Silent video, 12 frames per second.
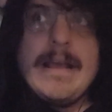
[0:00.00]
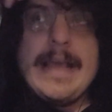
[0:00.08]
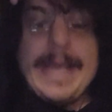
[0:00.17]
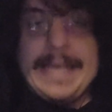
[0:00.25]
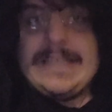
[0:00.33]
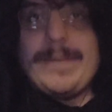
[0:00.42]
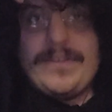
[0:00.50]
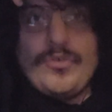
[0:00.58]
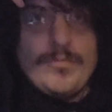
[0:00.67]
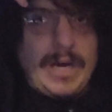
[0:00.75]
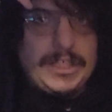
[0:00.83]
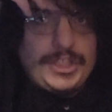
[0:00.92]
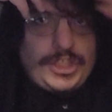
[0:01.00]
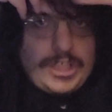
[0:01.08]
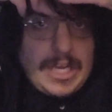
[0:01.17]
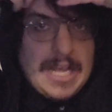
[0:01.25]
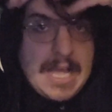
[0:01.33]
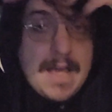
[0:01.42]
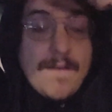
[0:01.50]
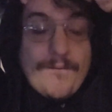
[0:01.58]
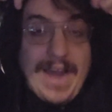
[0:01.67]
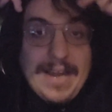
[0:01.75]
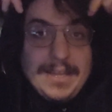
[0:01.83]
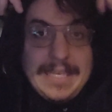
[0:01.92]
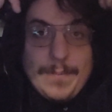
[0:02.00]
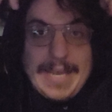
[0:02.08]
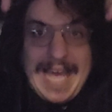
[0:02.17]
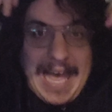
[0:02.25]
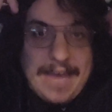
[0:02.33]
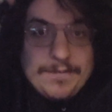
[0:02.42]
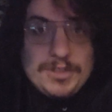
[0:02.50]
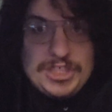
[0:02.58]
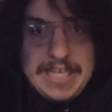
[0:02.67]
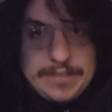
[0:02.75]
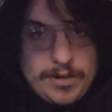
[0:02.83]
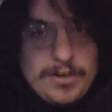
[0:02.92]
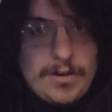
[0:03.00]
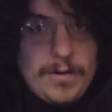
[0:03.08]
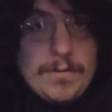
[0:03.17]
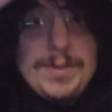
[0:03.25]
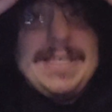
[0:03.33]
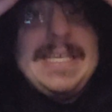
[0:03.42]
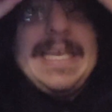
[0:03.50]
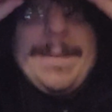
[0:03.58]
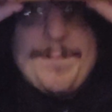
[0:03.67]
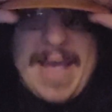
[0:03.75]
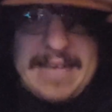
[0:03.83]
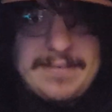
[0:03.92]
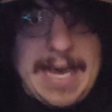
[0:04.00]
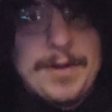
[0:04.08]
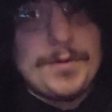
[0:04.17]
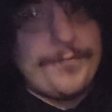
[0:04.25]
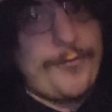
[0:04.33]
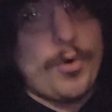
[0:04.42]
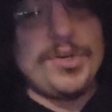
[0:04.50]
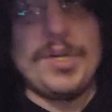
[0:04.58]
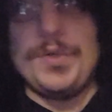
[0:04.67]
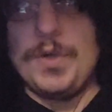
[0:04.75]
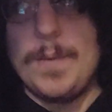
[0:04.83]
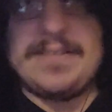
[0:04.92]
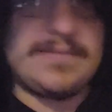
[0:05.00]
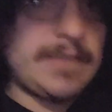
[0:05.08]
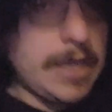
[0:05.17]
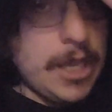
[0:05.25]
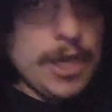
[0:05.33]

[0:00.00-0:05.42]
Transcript: It's a bit too much. Finally, we have G Eternal, the best out of the 4, the newest.